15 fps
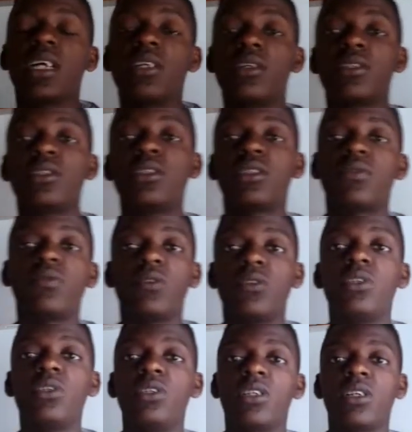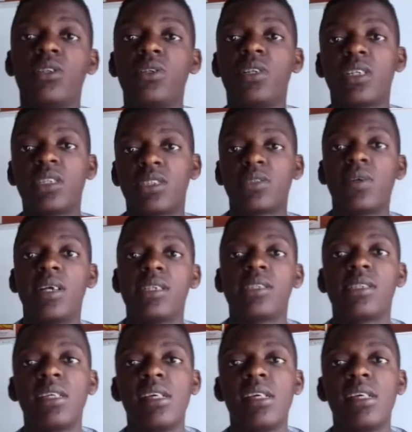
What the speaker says: are not useful during stress.